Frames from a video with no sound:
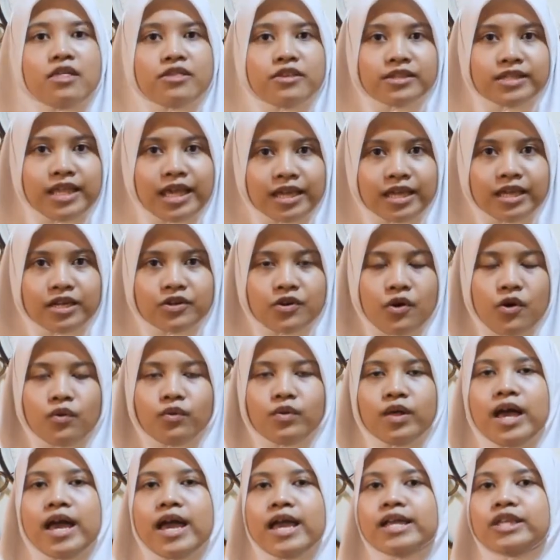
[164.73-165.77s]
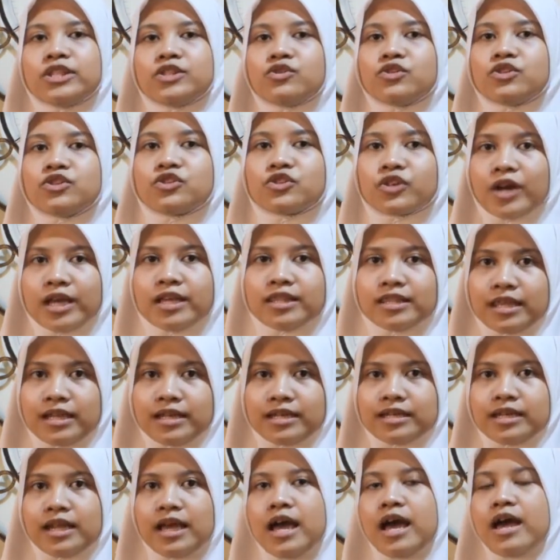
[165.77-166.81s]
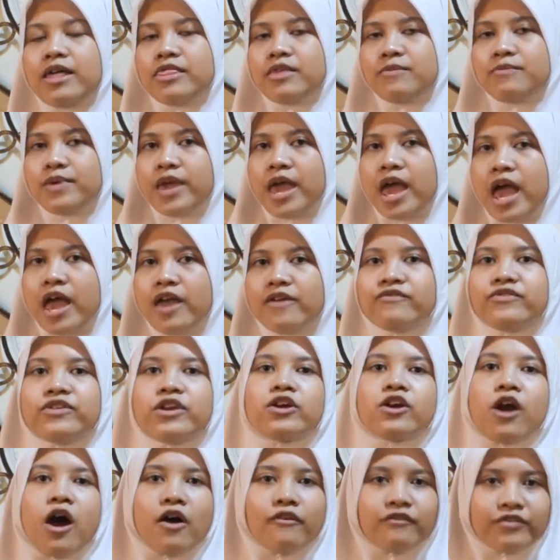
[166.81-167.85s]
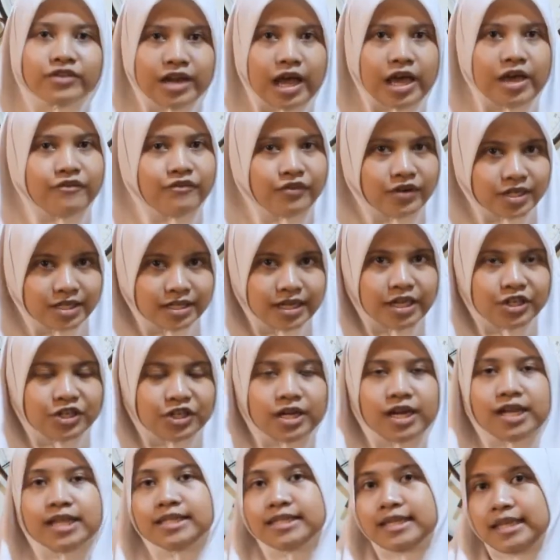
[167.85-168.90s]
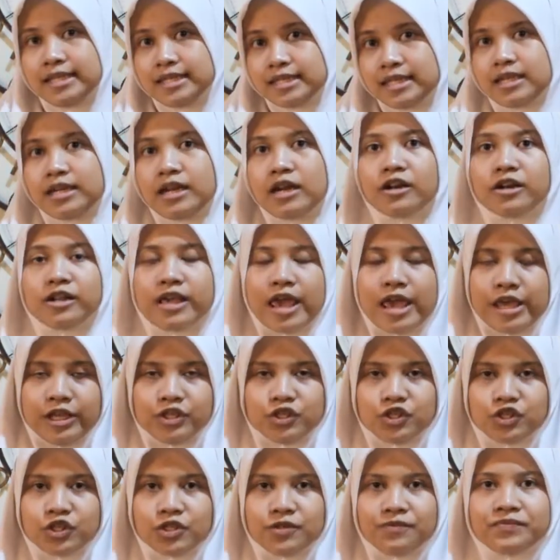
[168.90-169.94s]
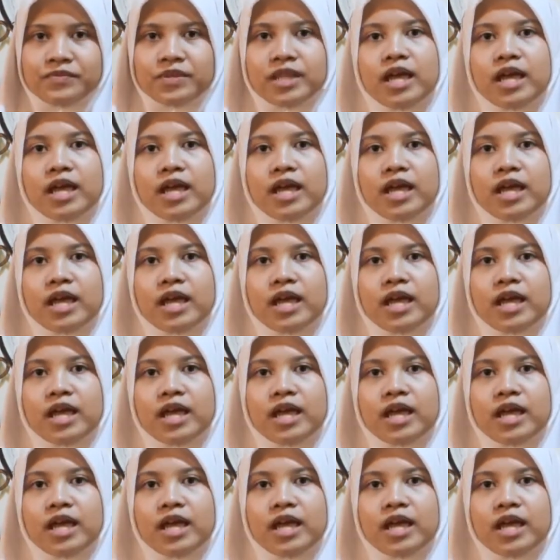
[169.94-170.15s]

The second goal is to strengthen the behavior of a diverse nation since an early age.